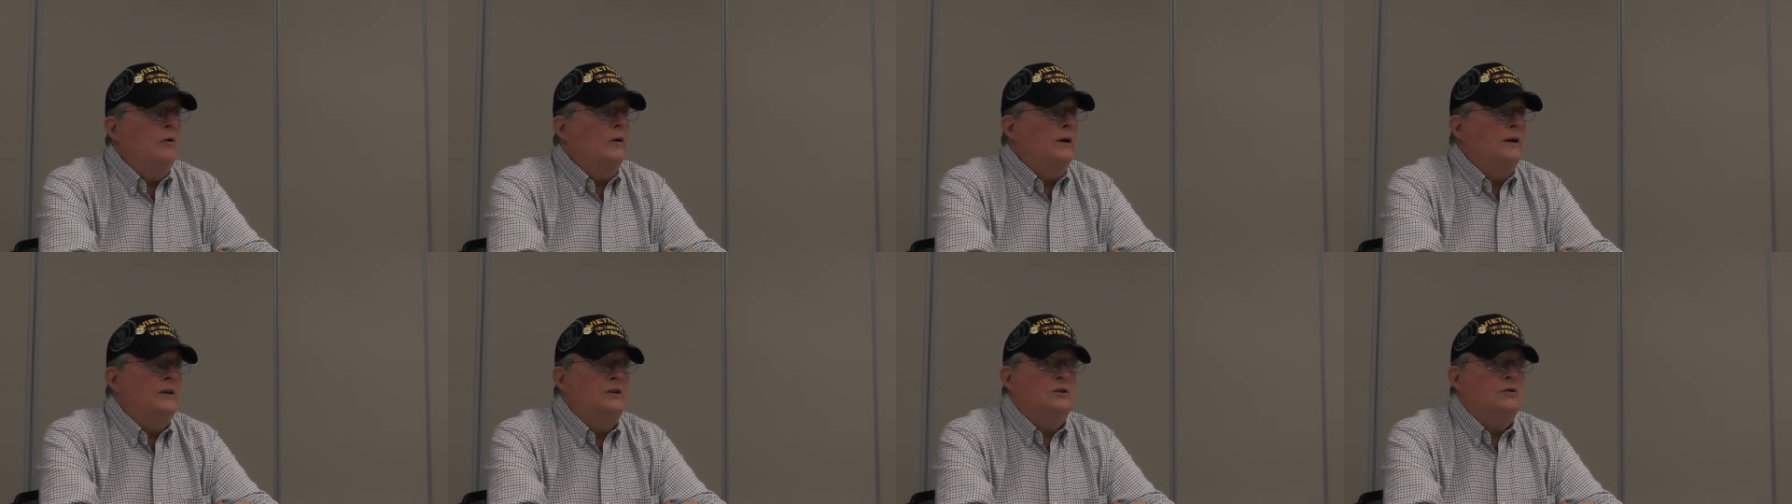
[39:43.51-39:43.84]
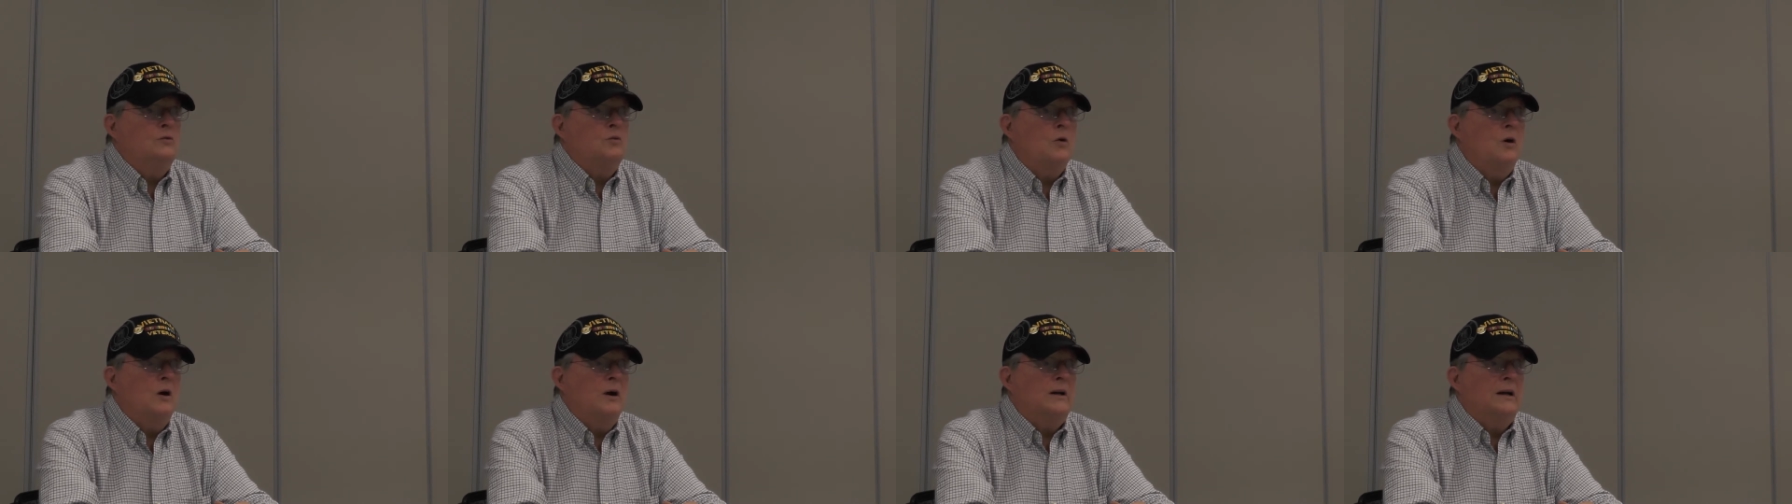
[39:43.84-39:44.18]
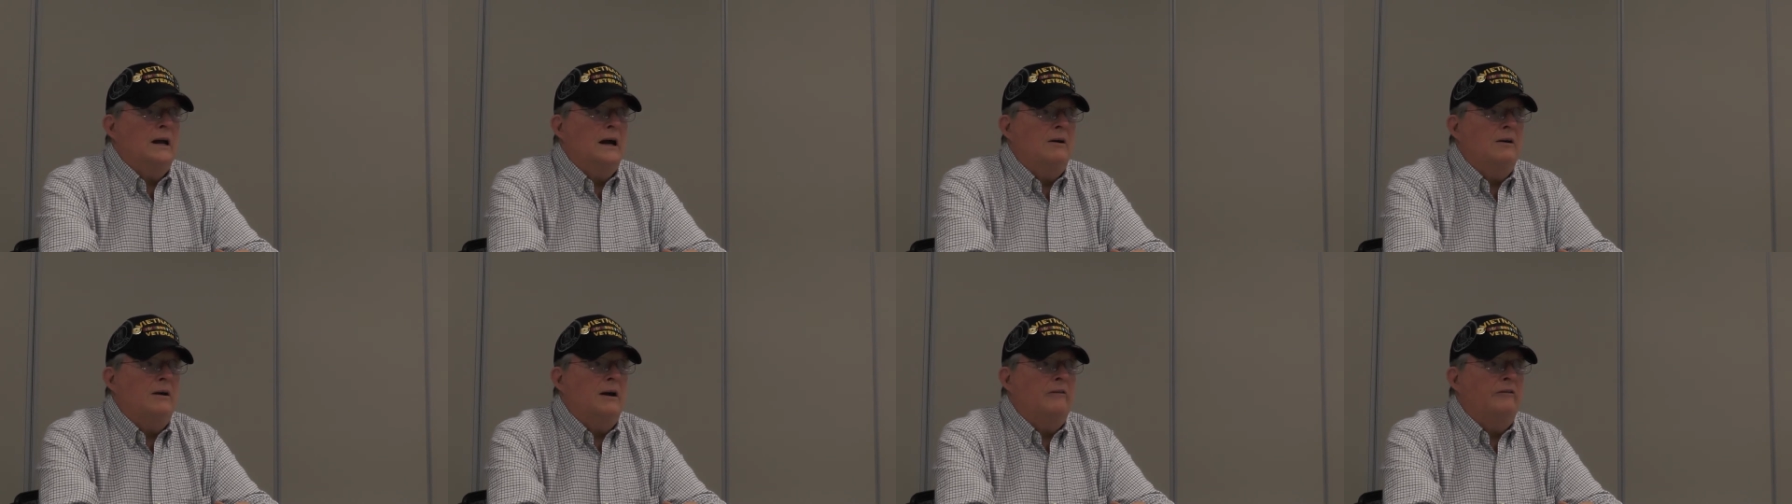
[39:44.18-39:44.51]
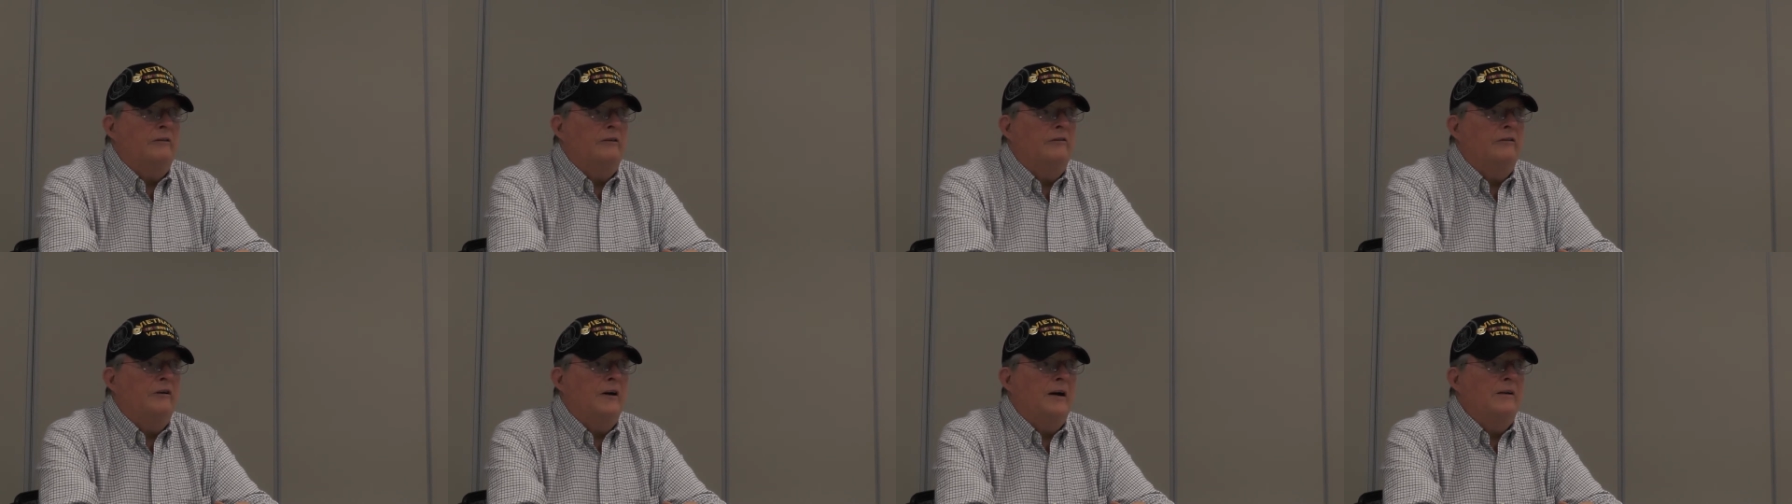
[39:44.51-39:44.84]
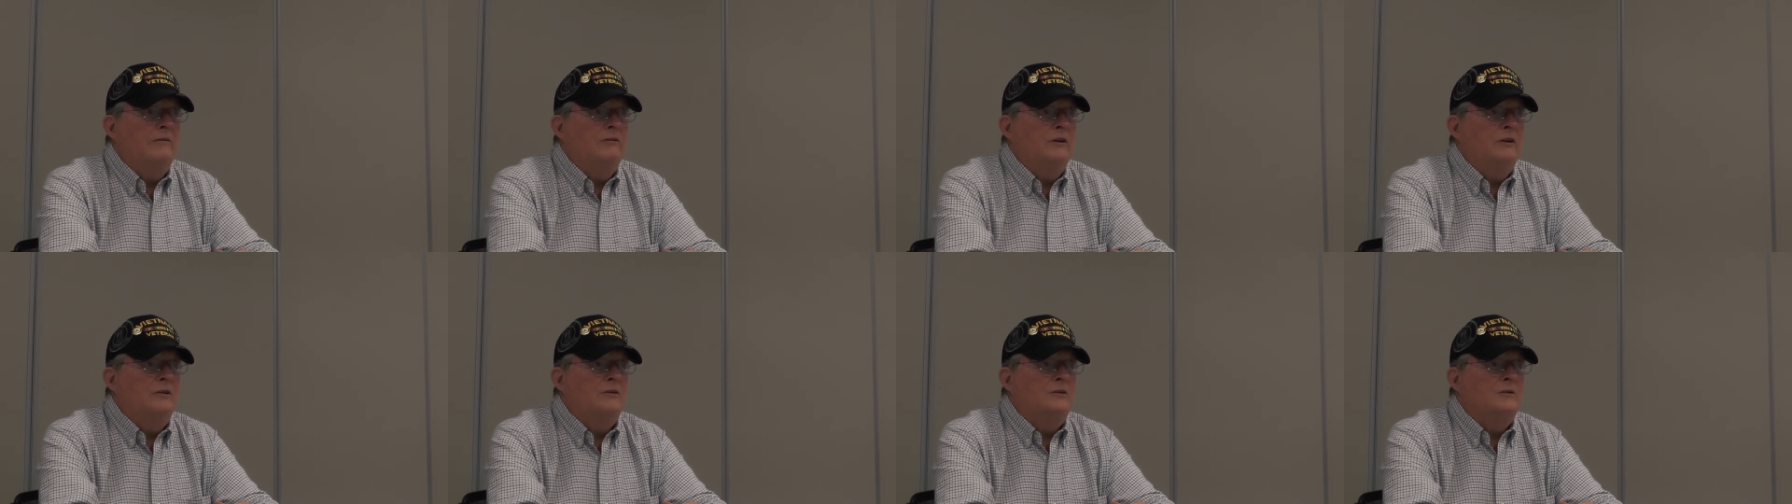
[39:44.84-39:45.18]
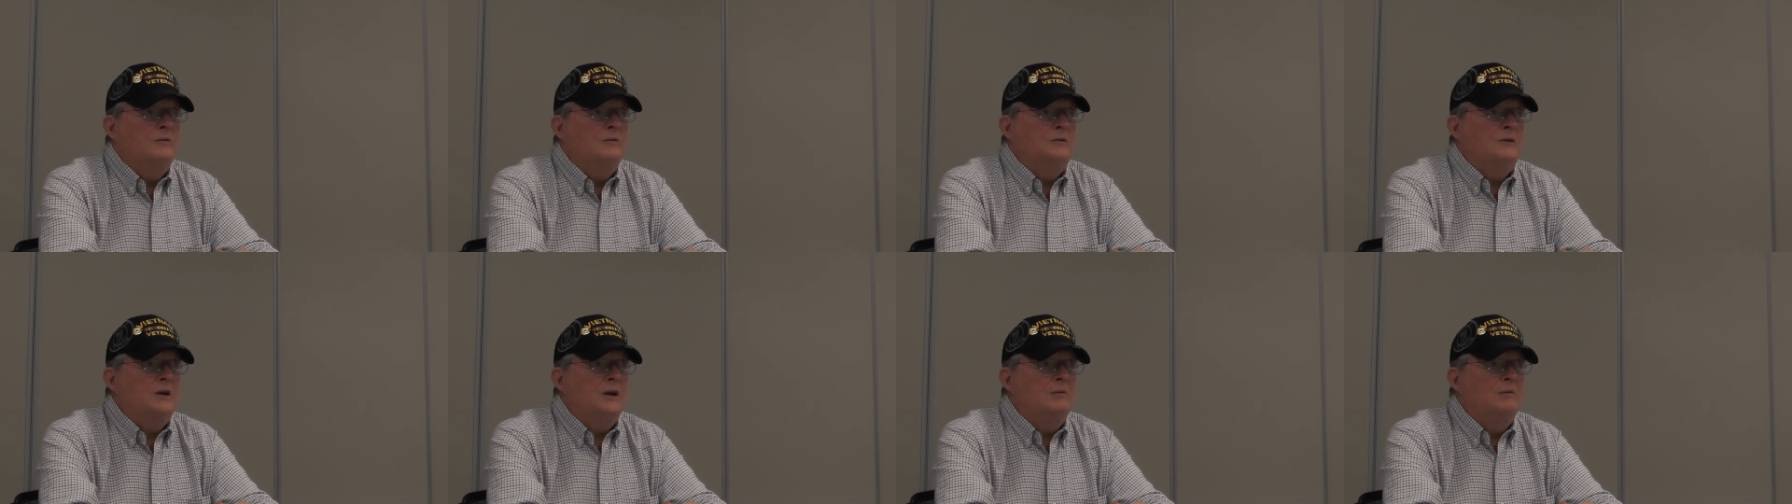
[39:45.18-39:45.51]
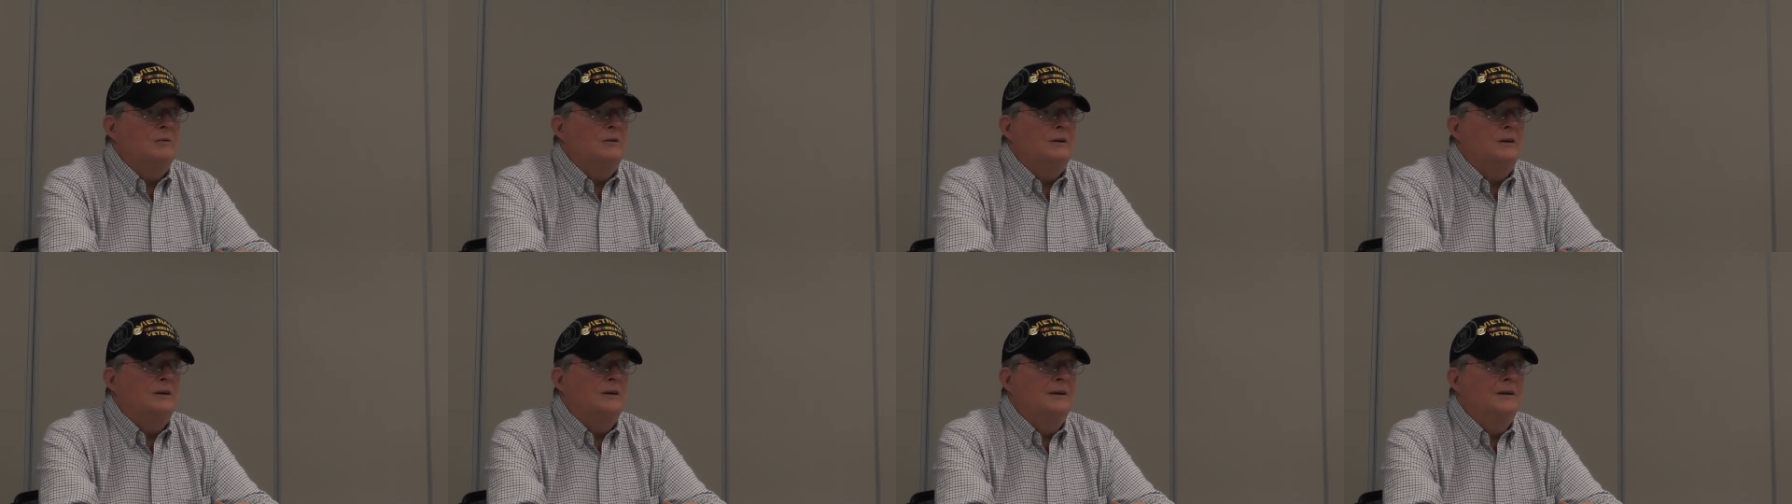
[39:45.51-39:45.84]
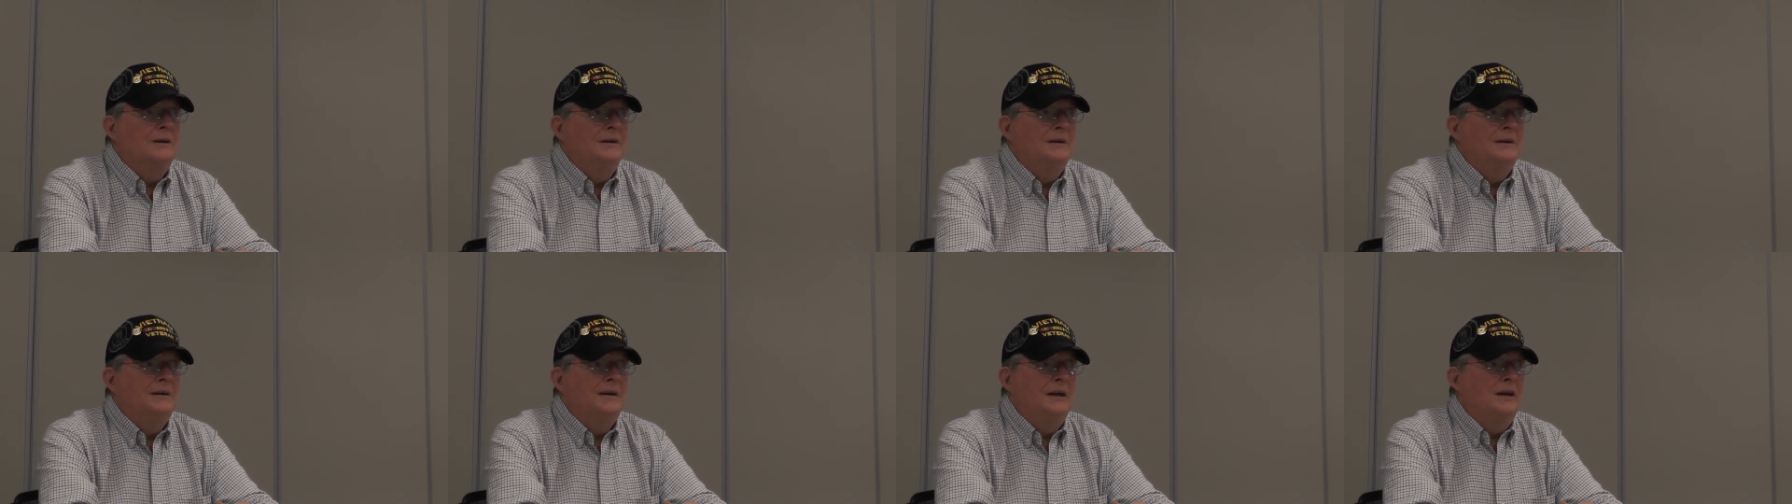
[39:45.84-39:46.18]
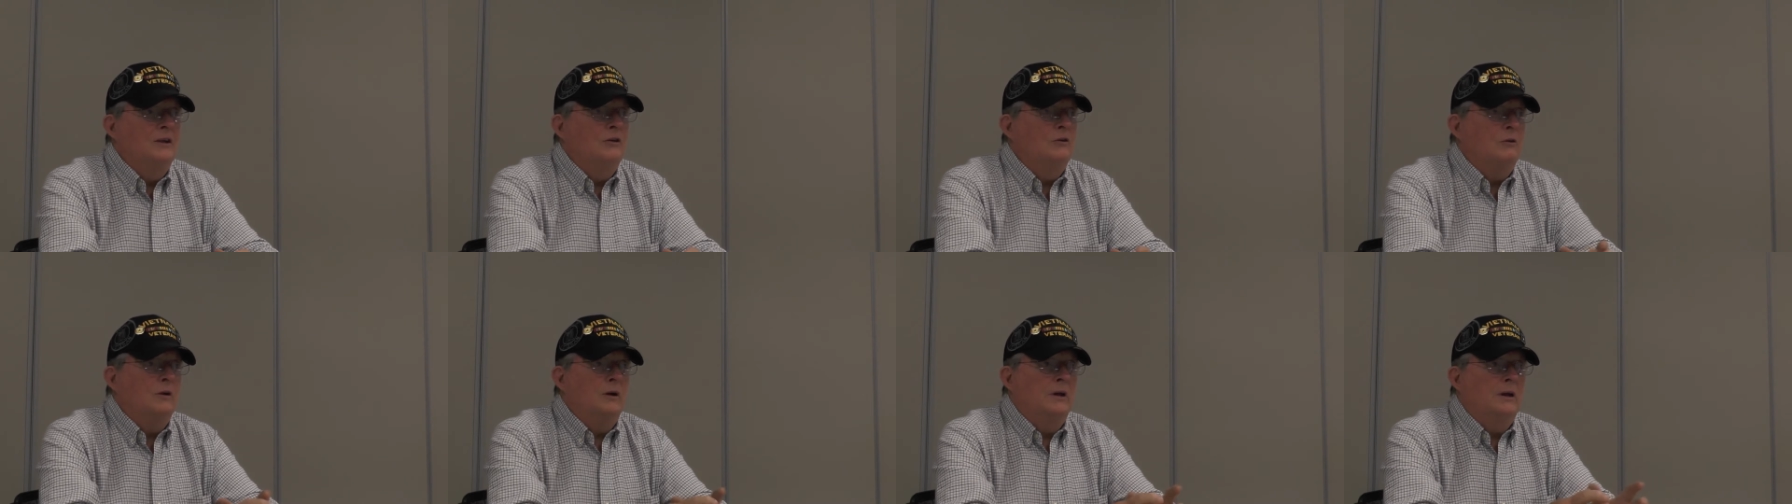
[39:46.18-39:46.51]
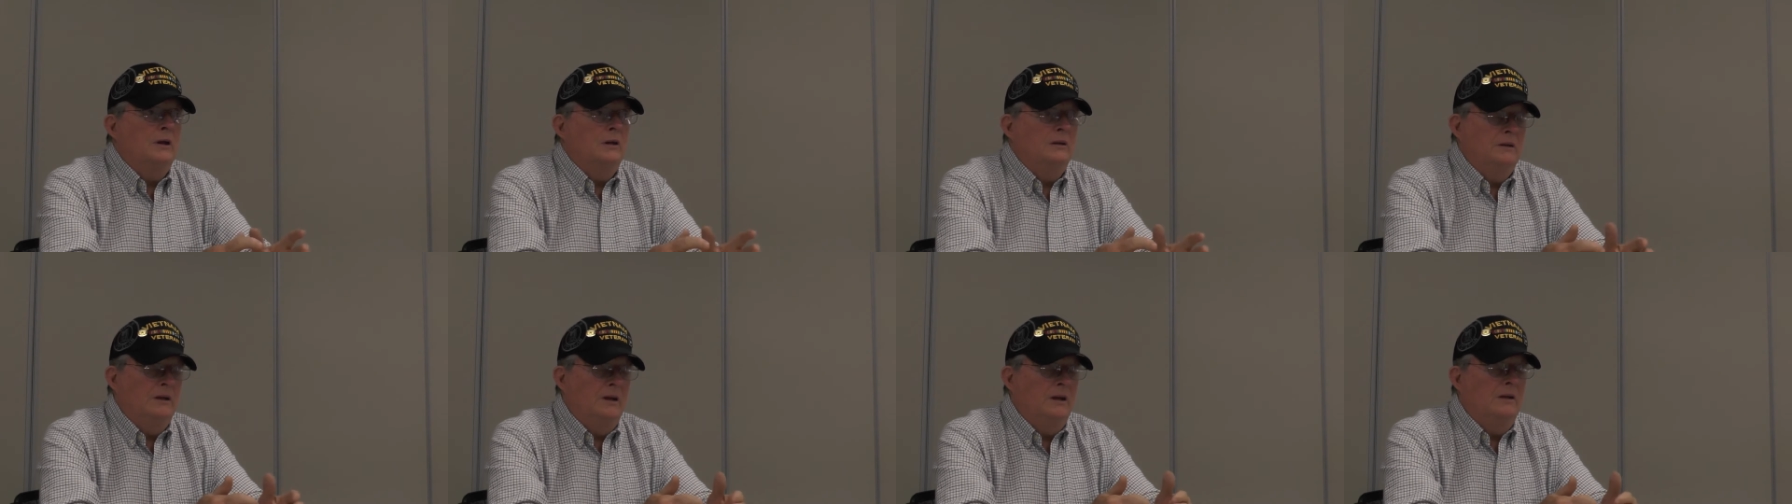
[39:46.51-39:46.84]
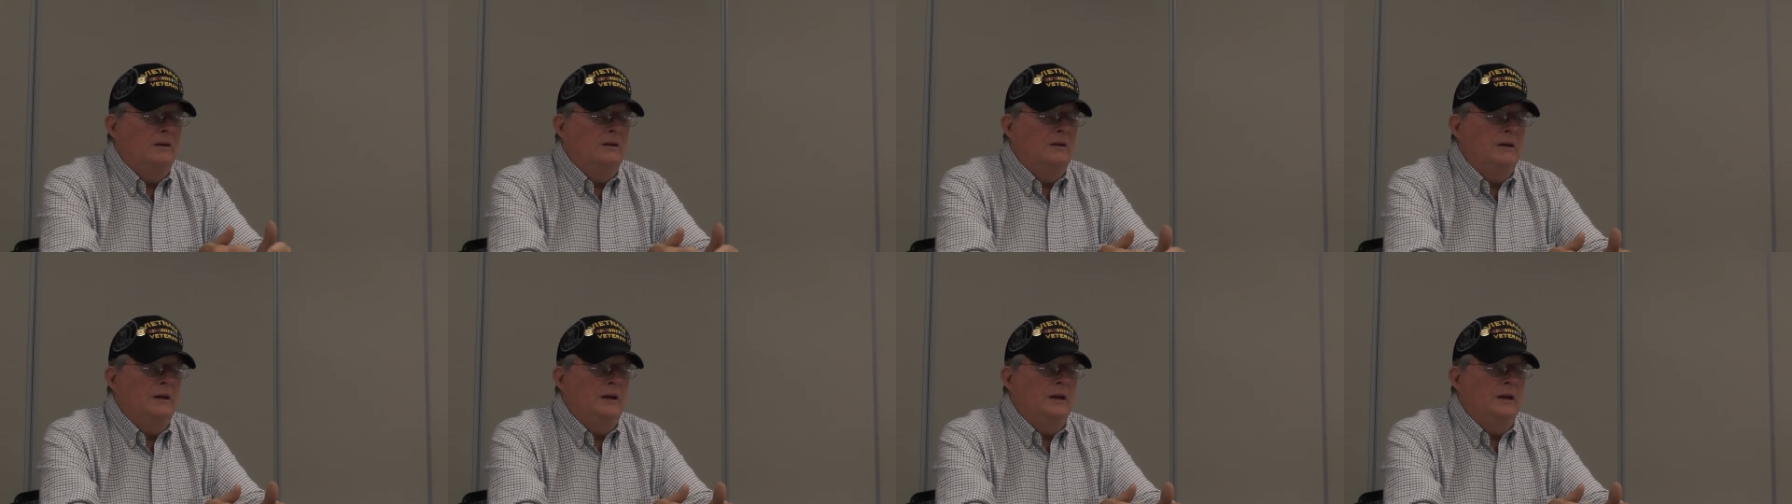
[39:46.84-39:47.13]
He just walked out after 5 years. He was able to, either he